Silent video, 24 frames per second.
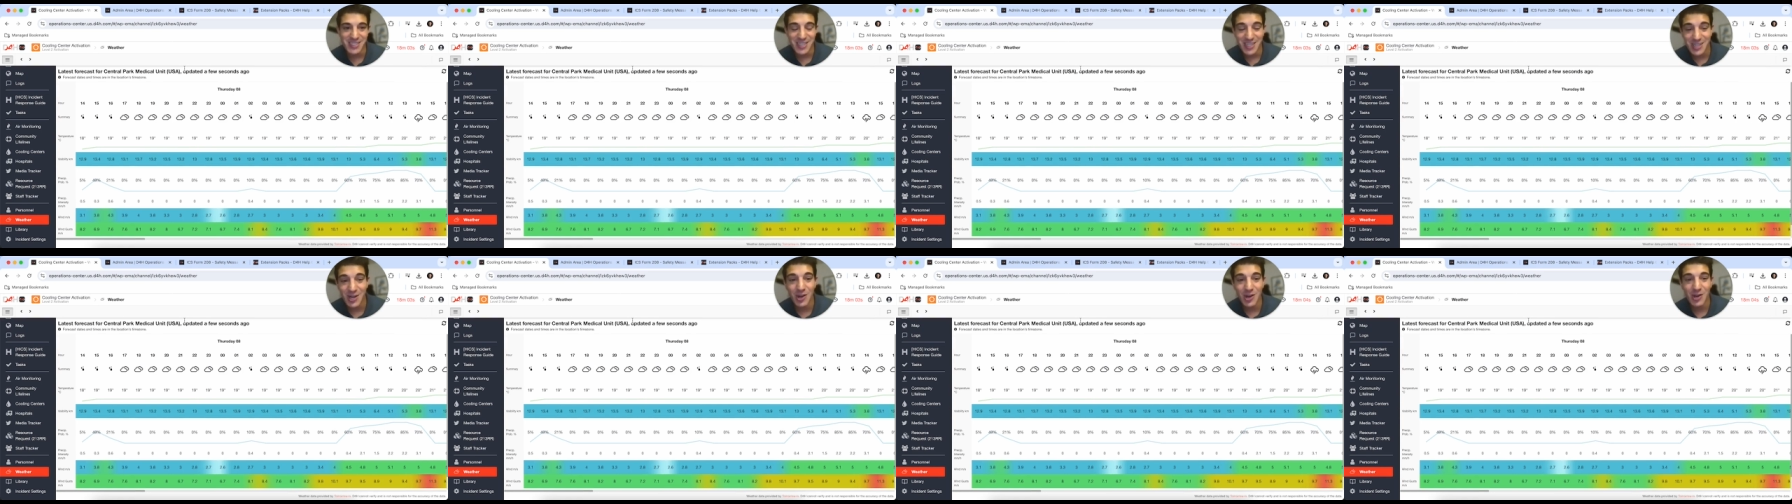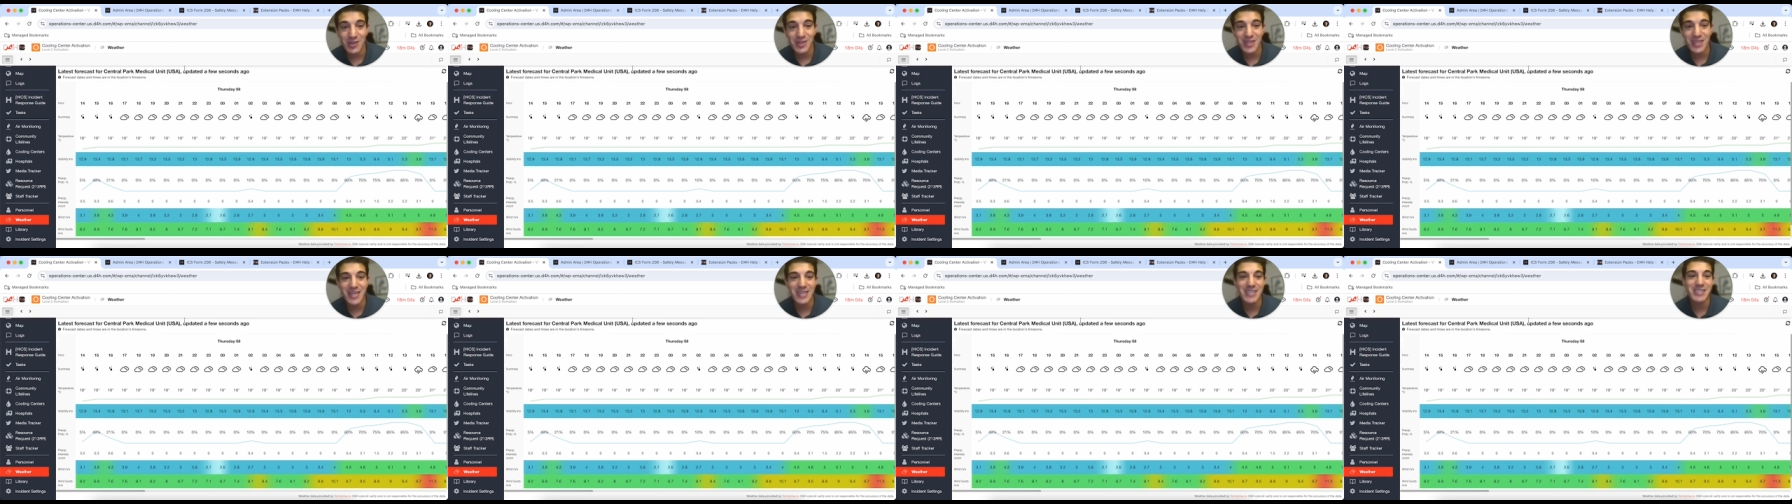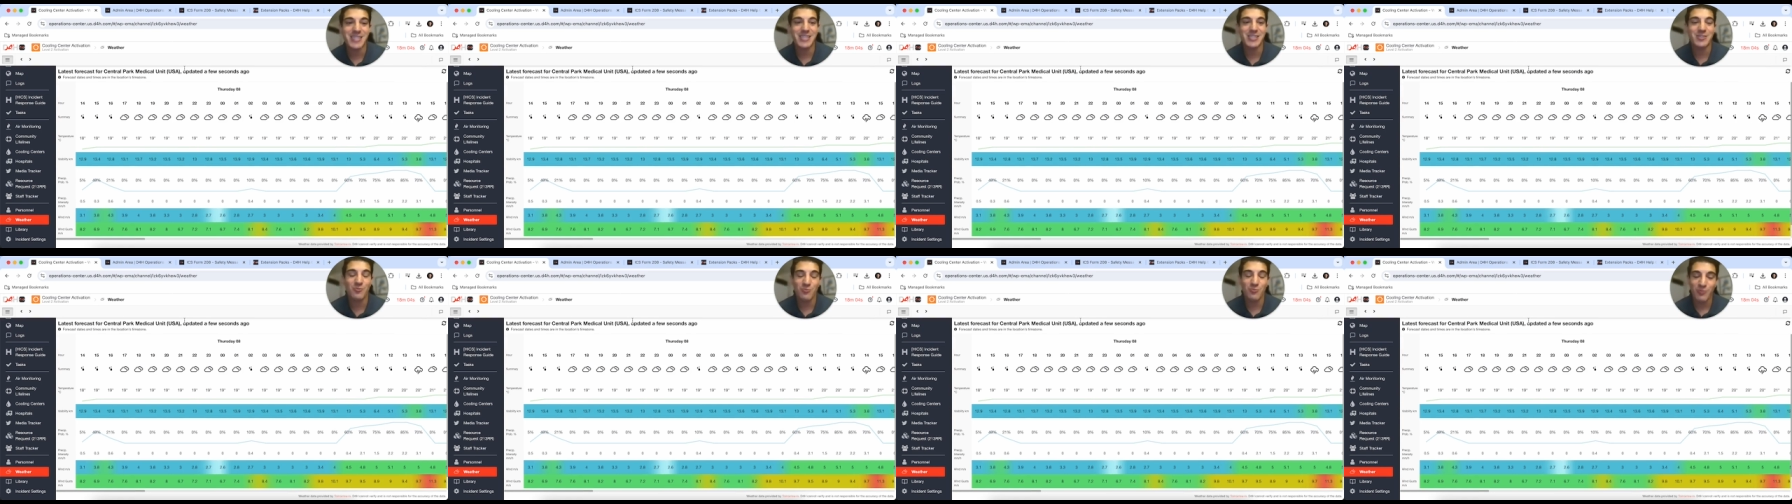currently because it
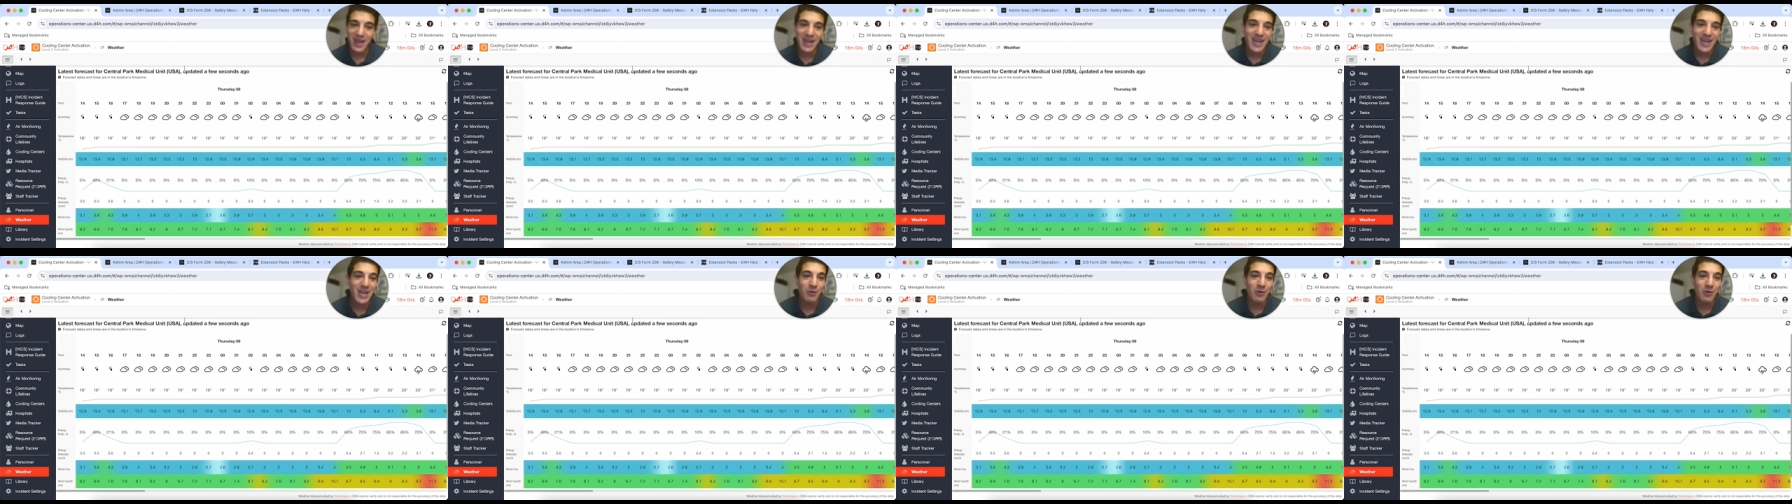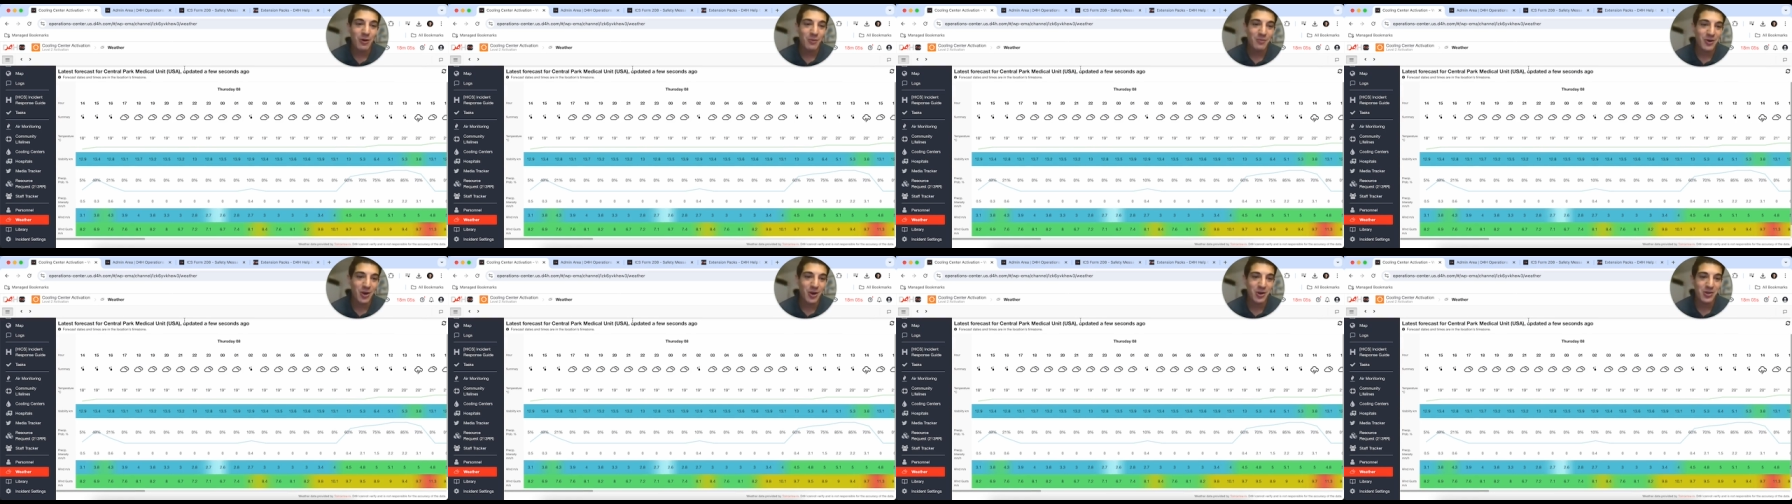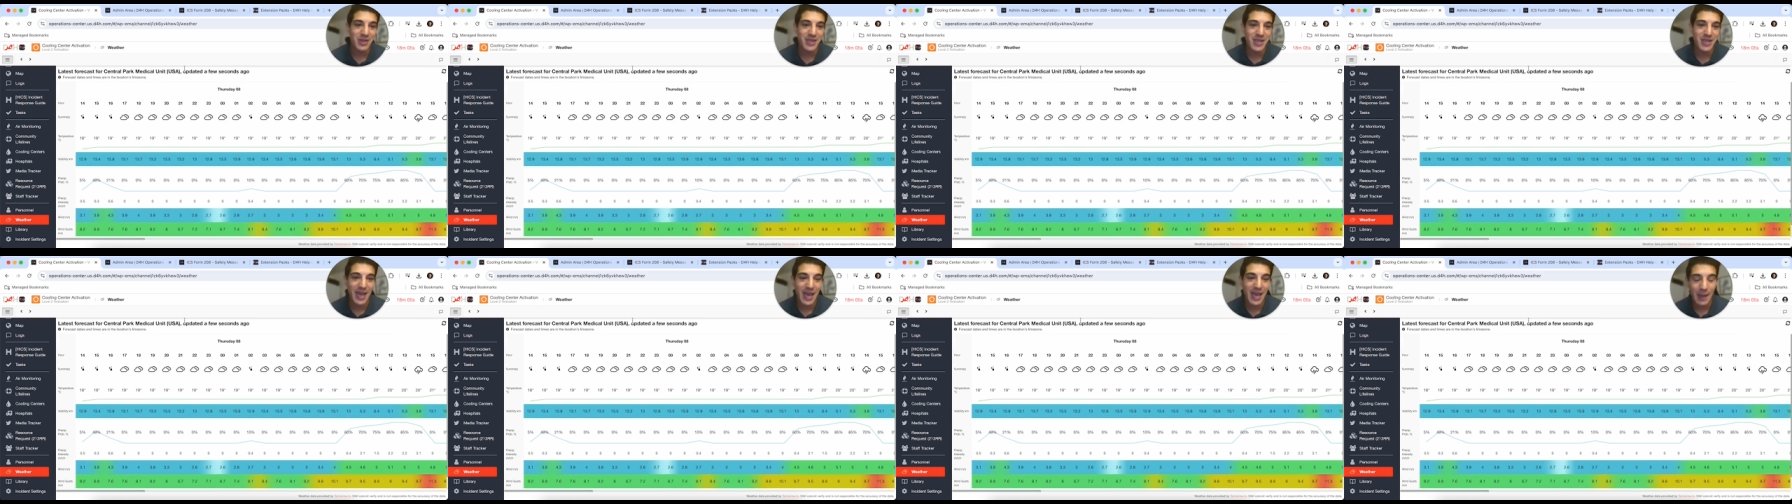is raining where I'm
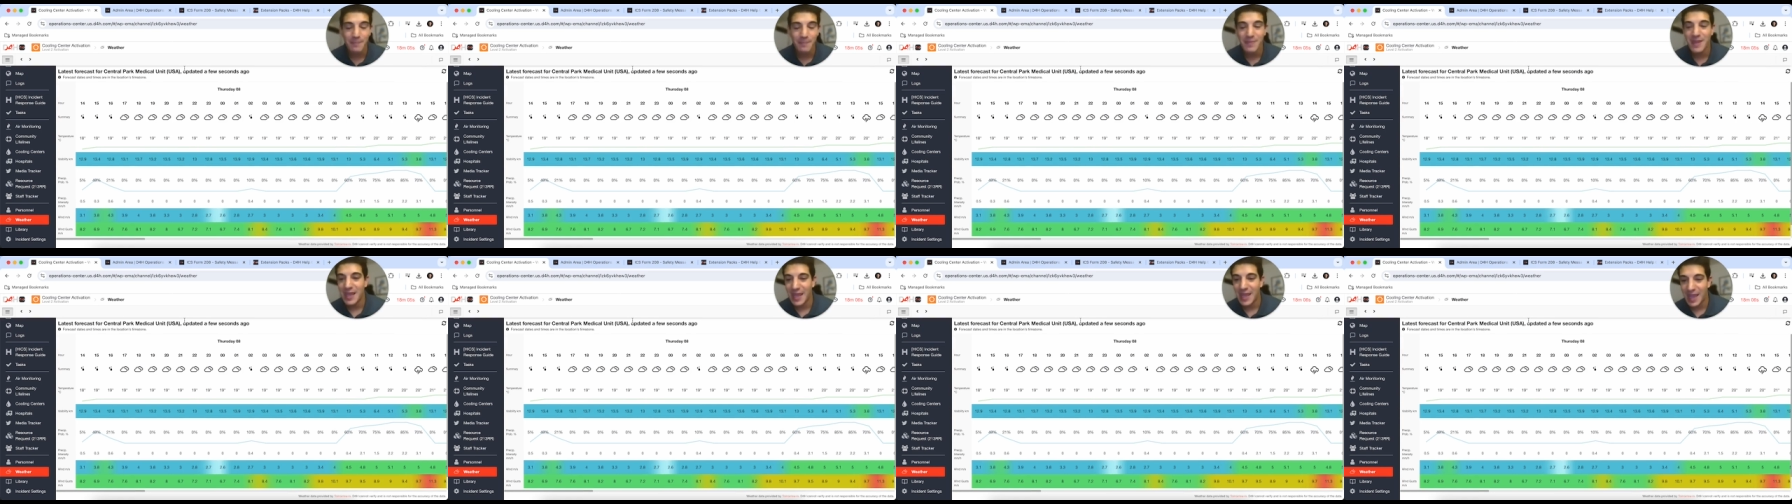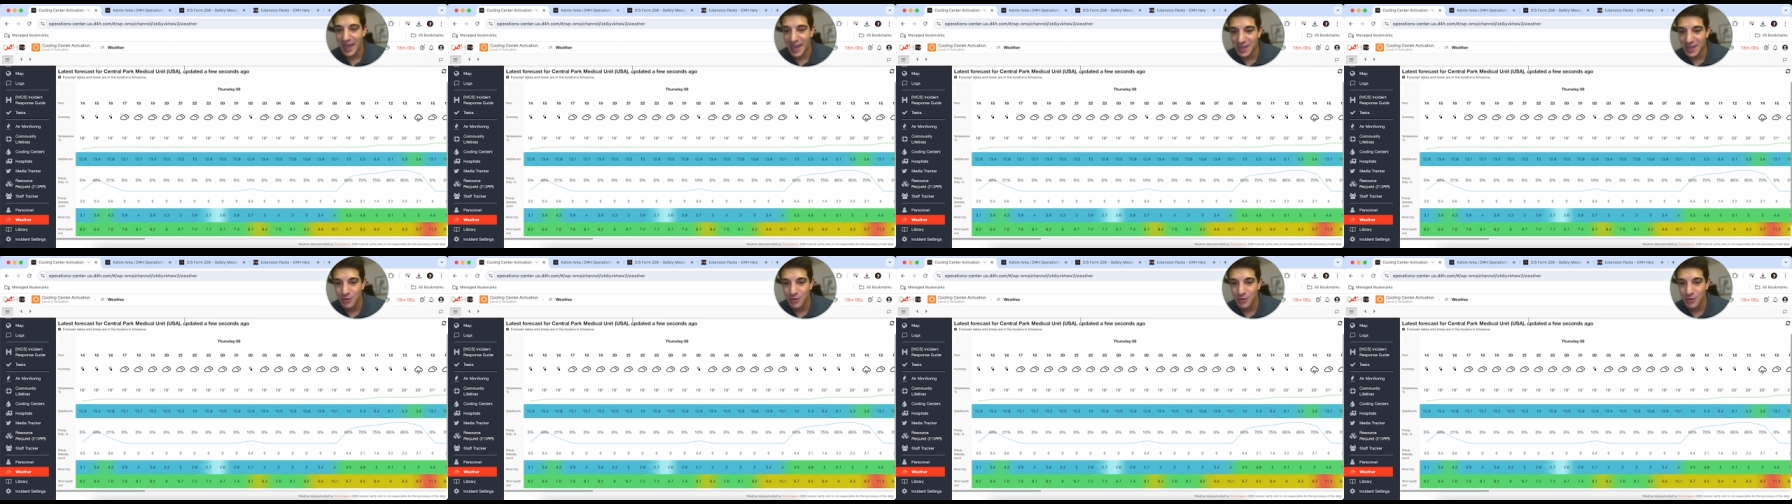currently at, and the